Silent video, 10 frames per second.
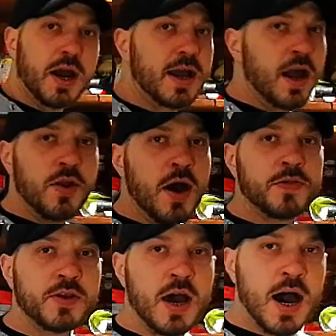I got
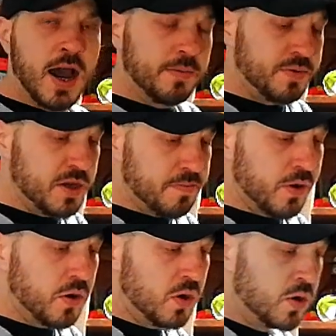nothing to hide,
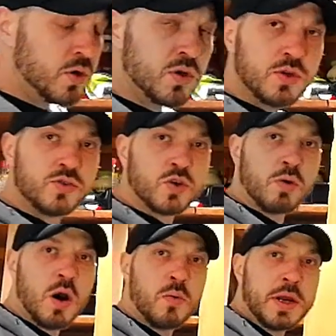people. So
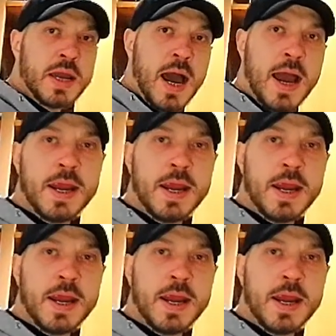what we got